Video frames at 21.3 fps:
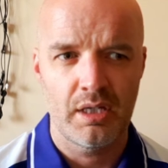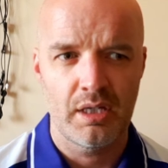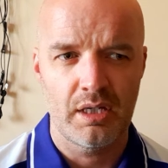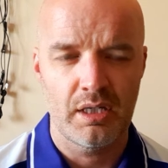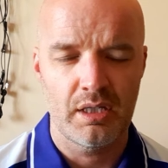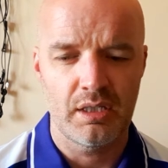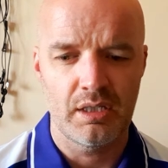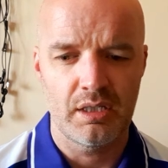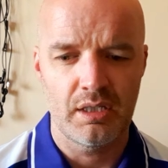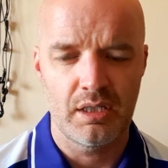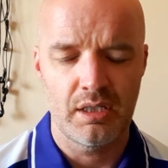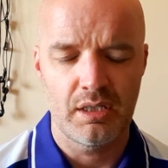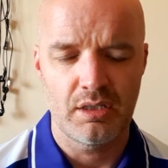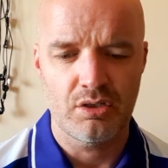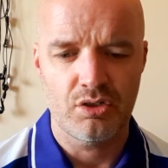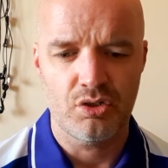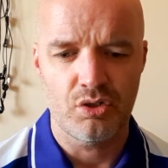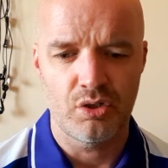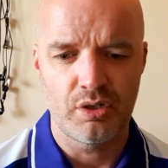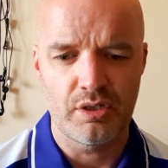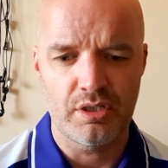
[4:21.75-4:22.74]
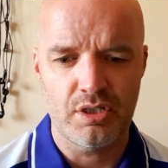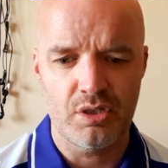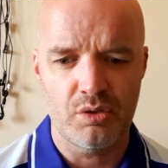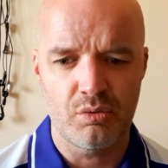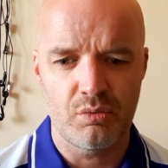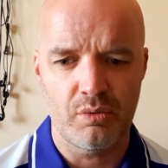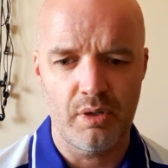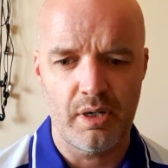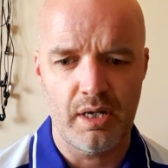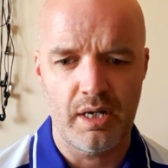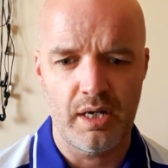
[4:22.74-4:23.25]
is trying
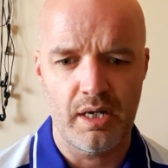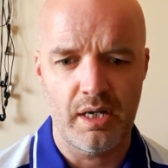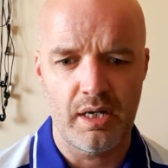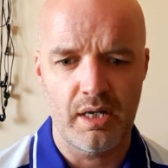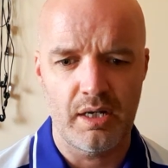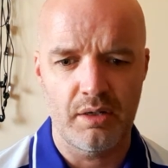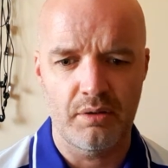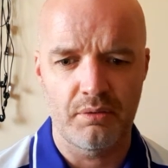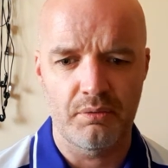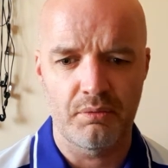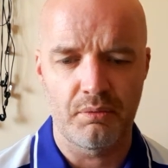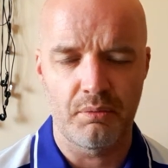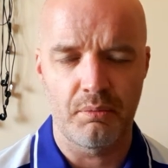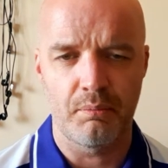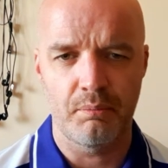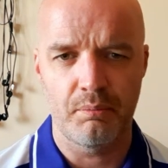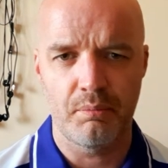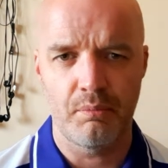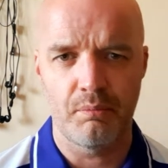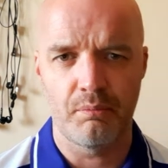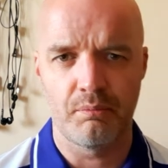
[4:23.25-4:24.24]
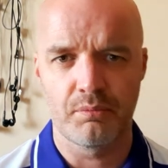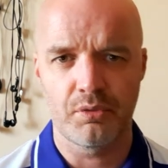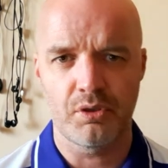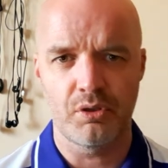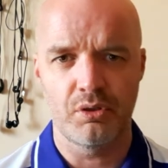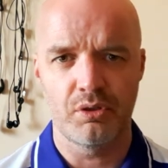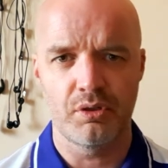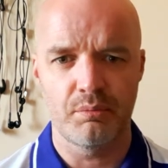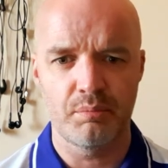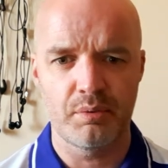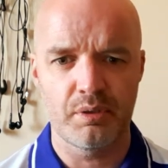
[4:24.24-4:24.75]
to
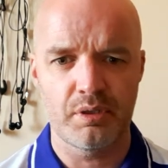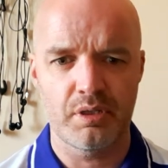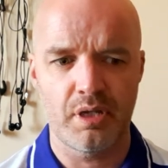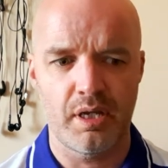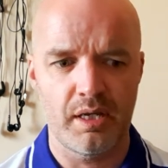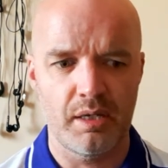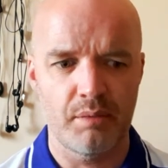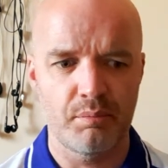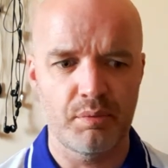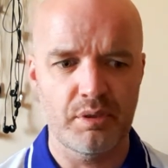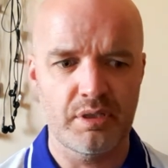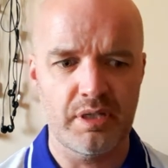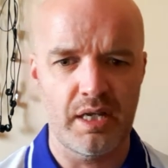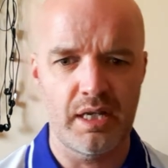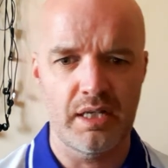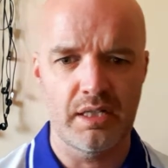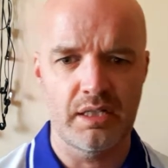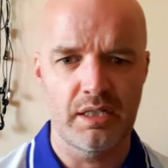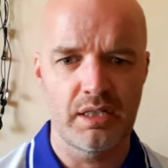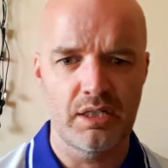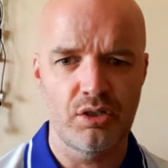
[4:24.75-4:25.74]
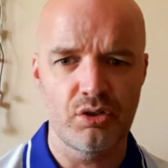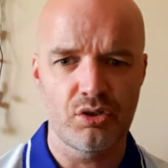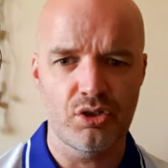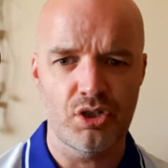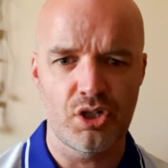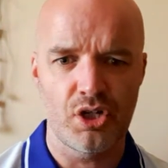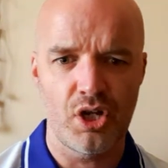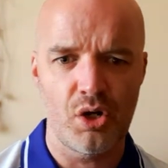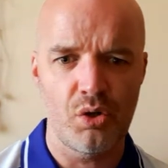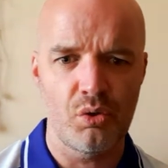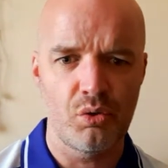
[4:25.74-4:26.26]
kind of pretend he doesn't
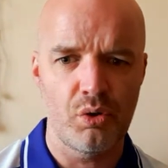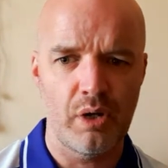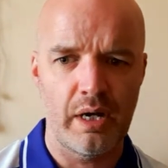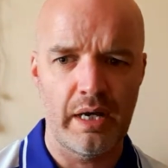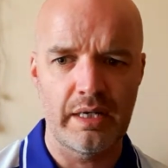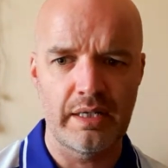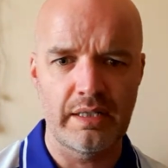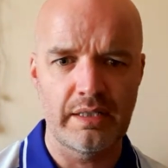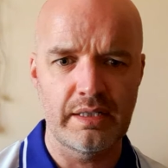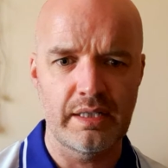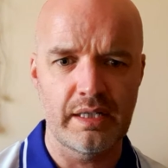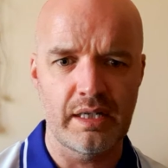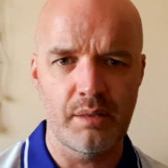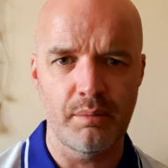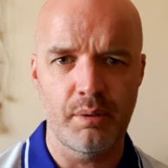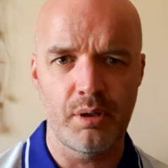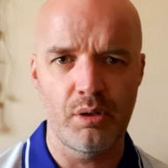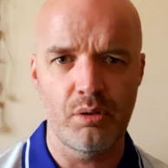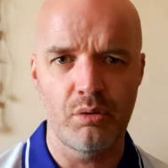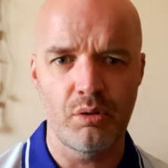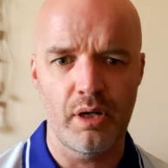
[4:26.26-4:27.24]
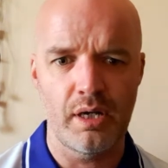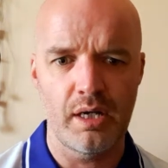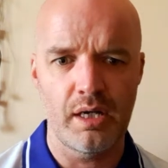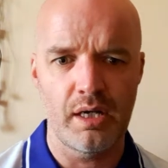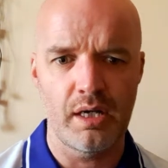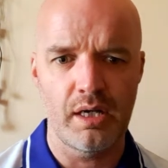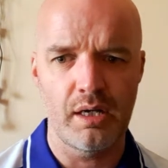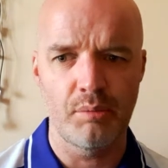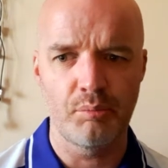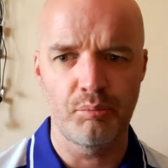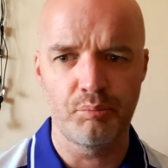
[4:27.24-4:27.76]
know anything about
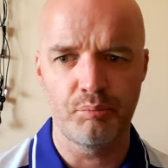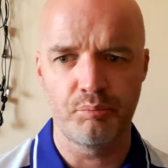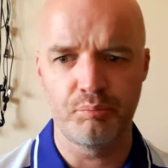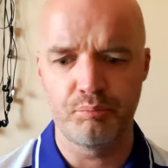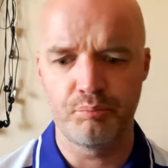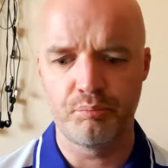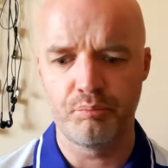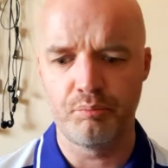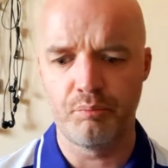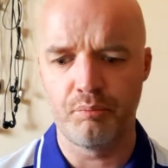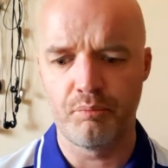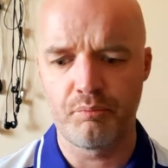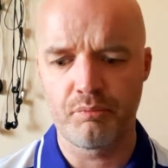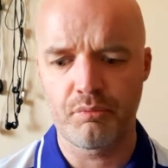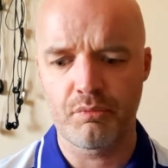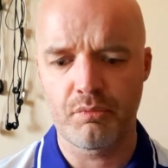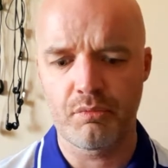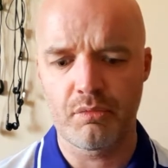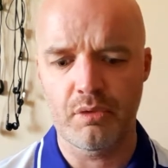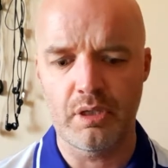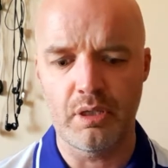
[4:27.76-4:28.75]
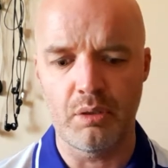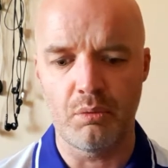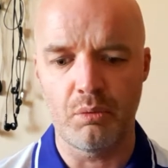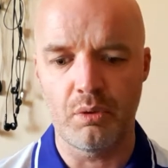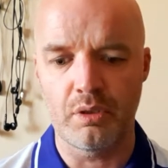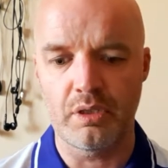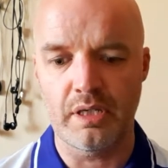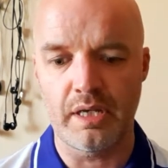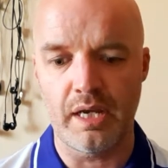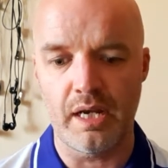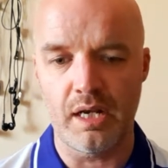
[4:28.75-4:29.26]

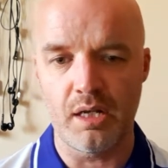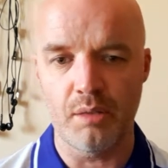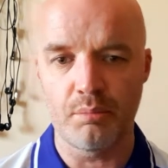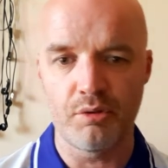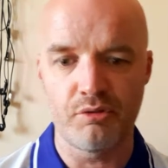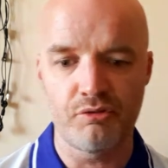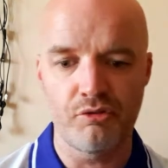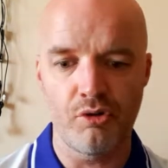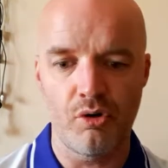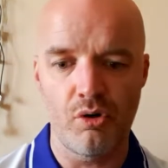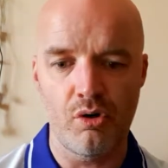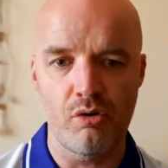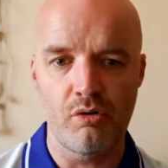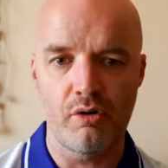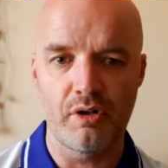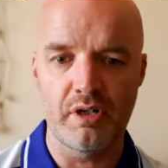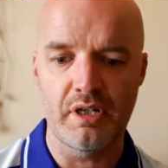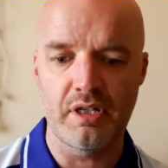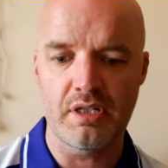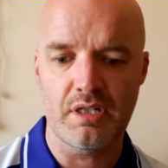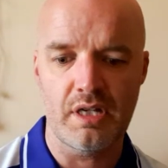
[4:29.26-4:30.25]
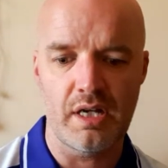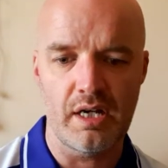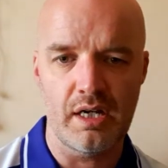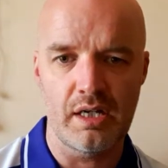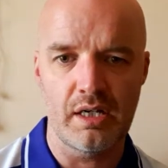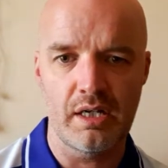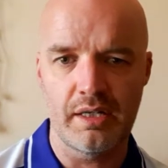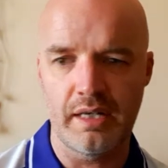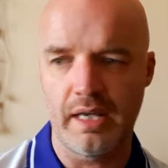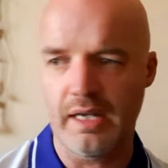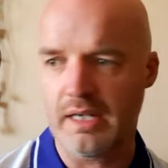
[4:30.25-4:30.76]
the girl before, or this girl
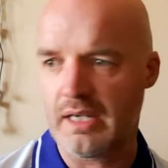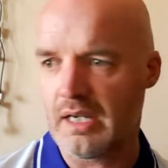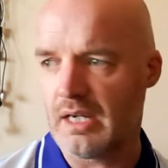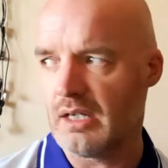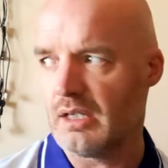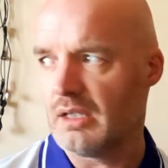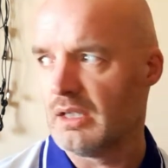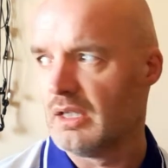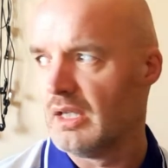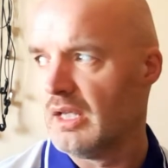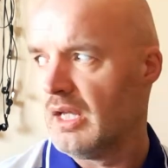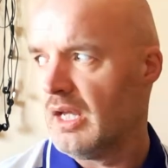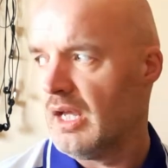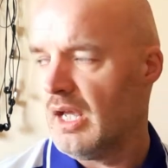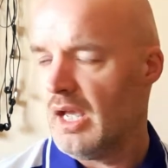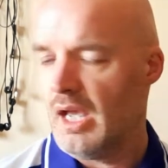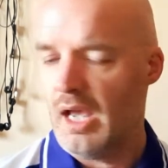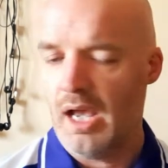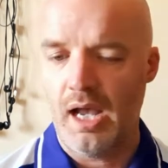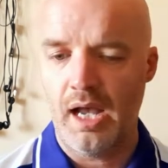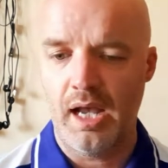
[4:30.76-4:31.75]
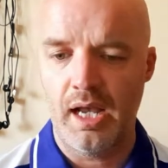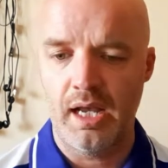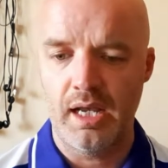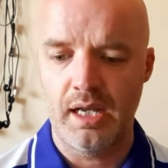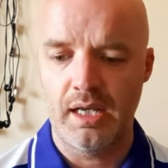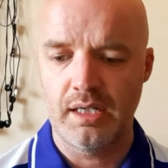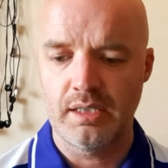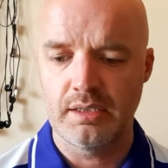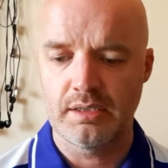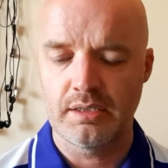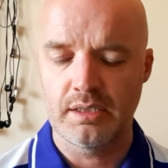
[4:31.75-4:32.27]
and that girl.
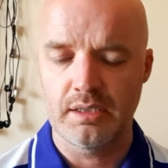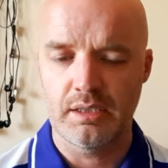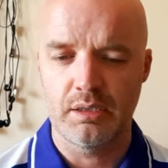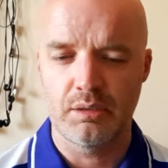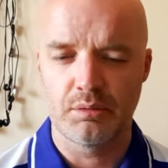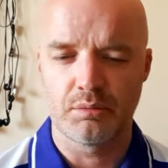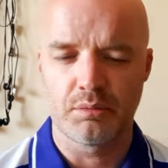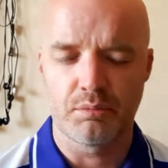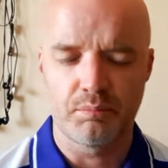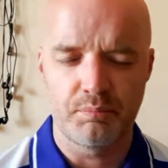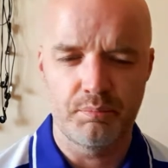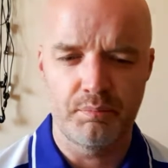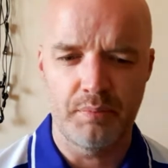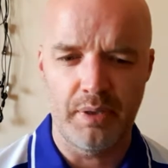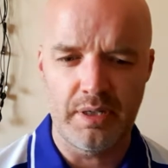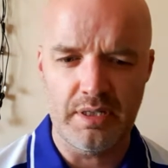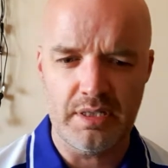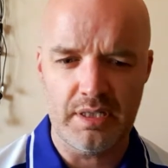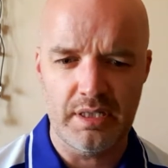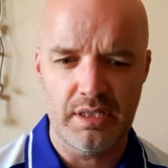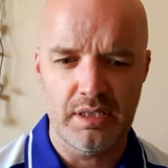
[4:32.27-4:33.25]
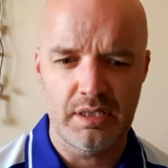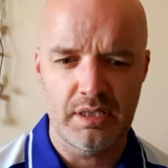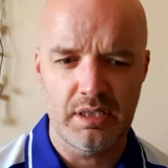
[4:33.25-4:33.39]
And basically